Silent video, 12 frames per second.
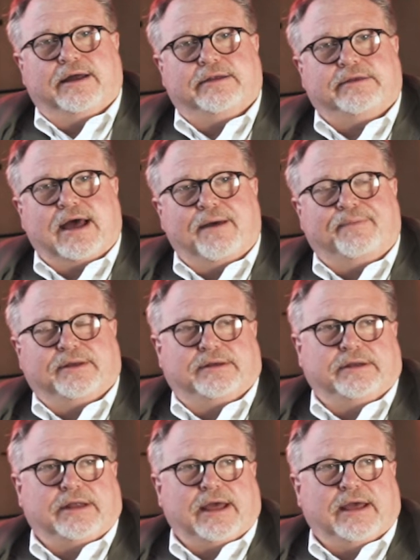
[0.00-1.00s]
topic
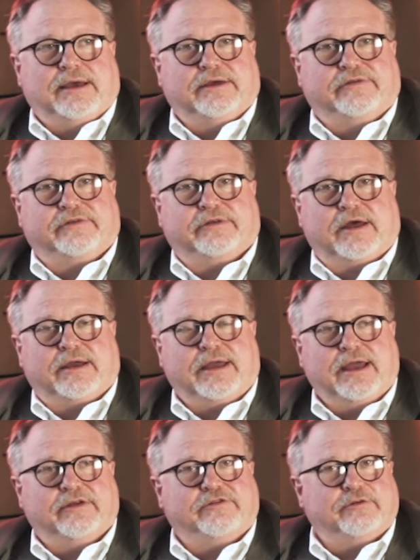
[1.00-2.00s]
today is
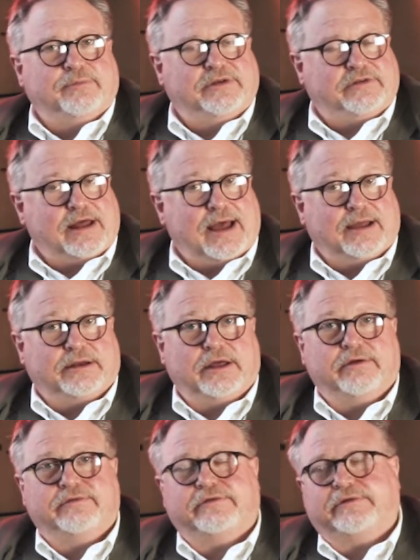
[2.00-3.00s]
cancer
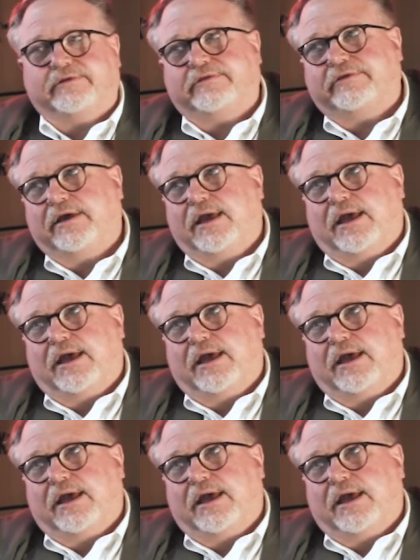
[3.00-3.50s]
misdiagnosis.